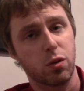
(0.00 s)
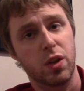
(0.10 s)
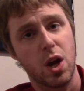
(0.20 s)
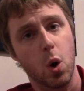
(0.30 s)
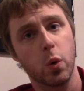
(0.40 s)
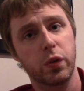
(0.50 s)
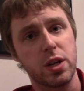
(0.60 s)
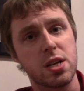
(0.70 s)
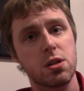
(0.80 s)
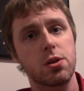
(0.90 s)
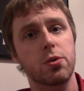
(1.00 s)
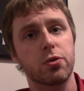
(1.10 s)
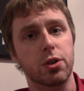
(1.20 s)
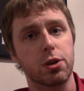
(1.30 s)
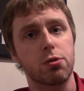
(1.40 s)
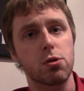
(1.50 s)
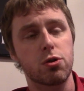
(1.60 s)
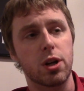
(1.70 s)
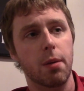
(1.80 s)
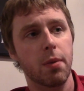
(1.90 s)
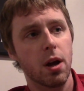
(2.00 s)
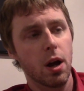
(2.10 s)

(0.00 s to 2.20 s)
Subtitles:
so they only can use the crew gym.